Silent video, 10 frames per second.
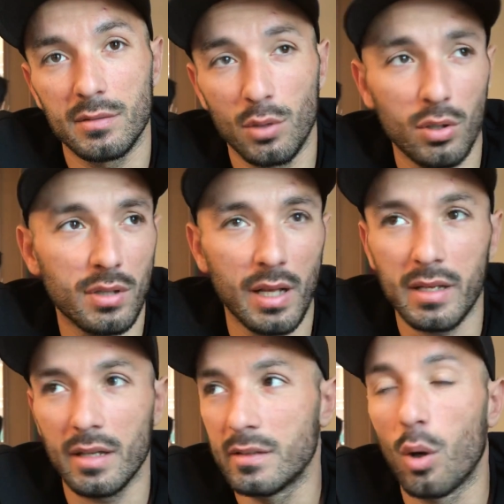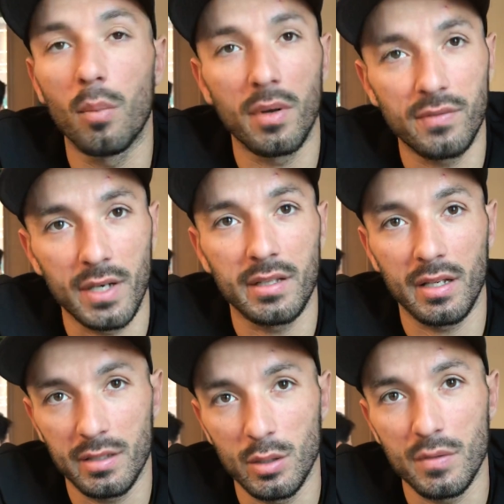Not like a normal fighter
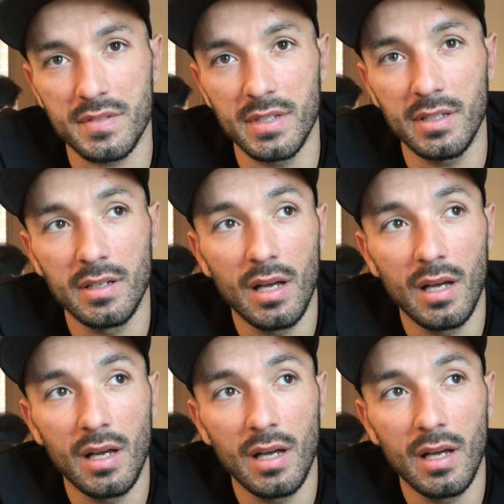in the UFC.